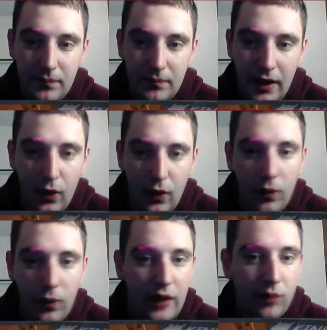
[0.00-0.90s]
I know
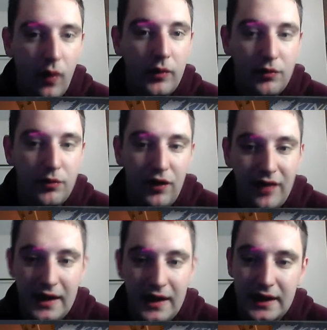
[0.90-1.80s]
away from home we've been
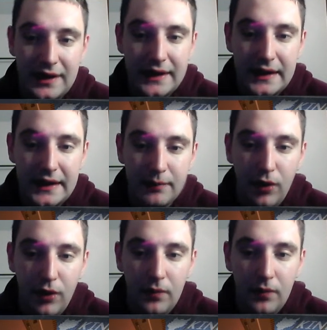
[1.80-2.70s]
fantastic this season,
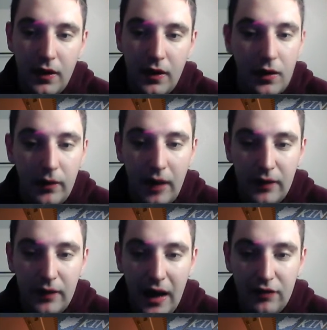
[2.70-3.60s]
but we have to